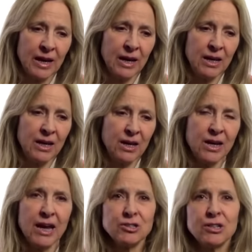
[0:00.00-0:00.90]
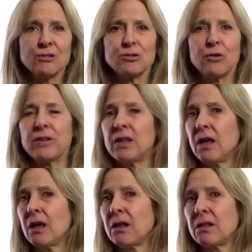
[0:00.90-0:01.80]
And he occasionally goes over
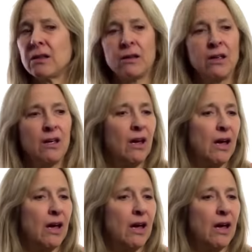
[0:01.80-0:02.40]
the hill and,